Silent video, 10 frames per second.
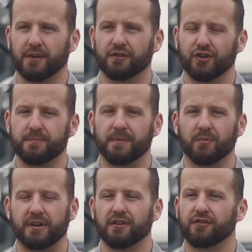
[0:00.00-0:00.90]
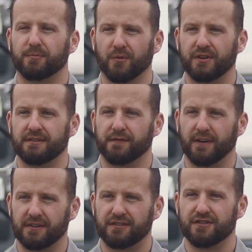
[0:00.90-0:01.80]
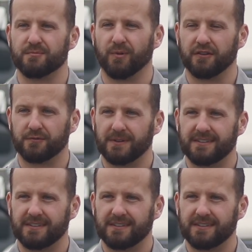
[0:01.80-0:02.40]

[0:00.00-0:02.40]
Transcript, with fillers: our group, and we're here this morning in Fredericton, New Brunswick,